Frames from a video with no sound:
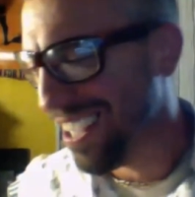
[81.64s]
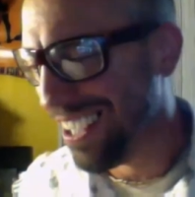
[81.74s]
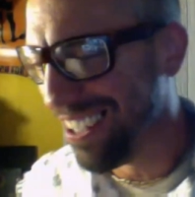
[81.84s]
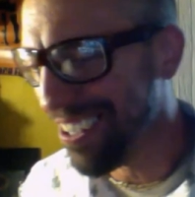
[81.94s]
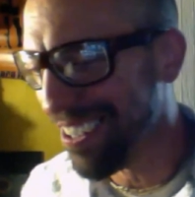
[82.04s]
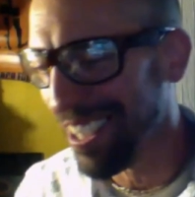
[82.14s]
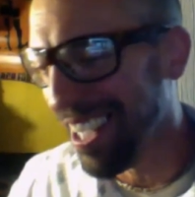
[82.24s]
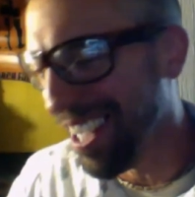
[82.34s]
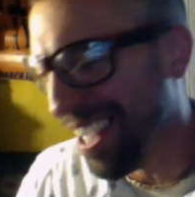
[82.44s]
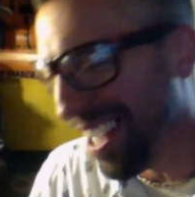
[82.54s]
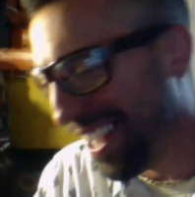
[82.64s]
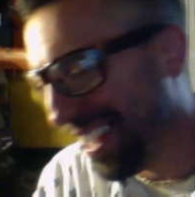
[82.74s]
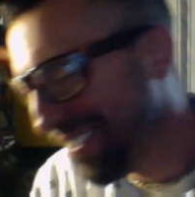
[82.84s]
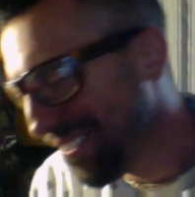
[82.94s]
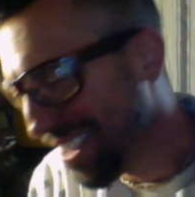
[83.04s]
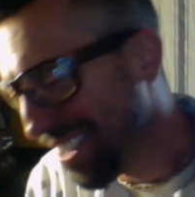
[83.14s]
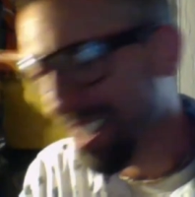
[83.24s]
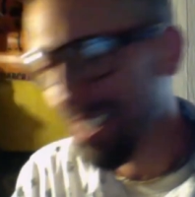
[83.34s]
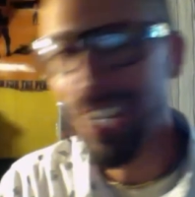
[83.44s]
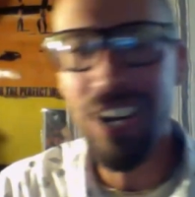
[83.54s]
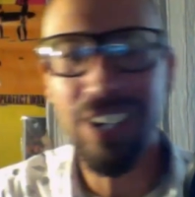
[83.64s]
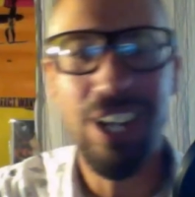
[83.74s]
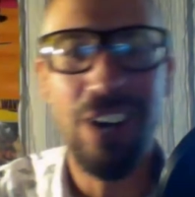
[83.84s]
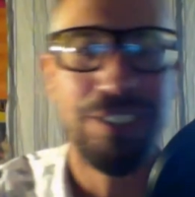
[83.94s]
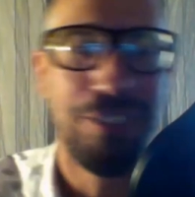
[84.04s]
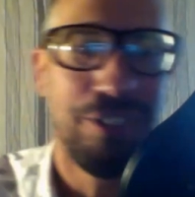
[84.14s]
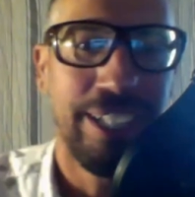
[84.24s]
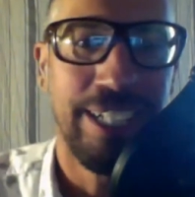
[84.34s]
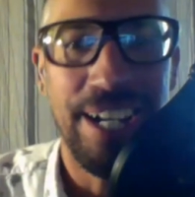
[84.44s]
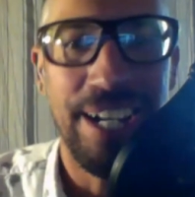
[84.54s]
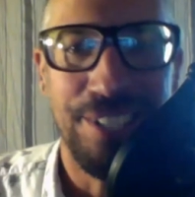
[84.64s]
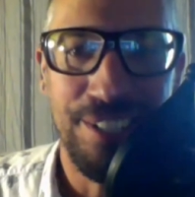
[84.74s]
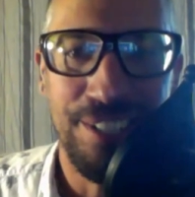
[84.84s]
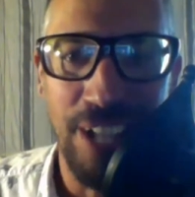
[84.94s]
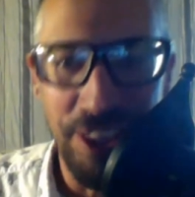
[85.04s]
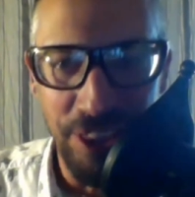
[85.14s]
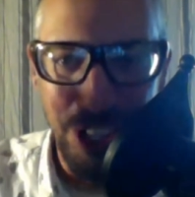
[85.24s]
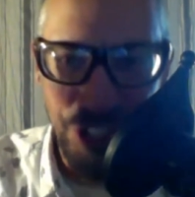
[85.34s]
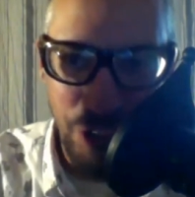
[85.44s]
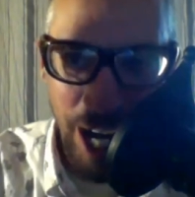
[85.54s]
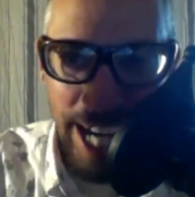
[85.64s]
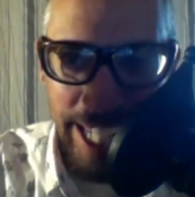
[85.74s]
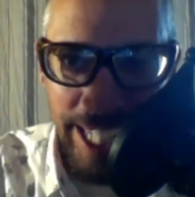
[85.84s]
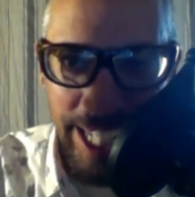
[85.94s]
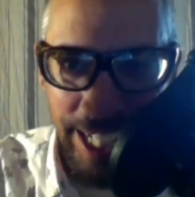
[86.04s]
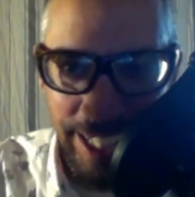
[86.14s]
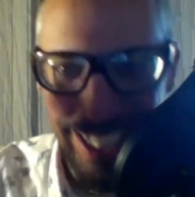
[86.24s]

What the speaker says: Oh, yeah. No, it's really nice. It's the dry heat.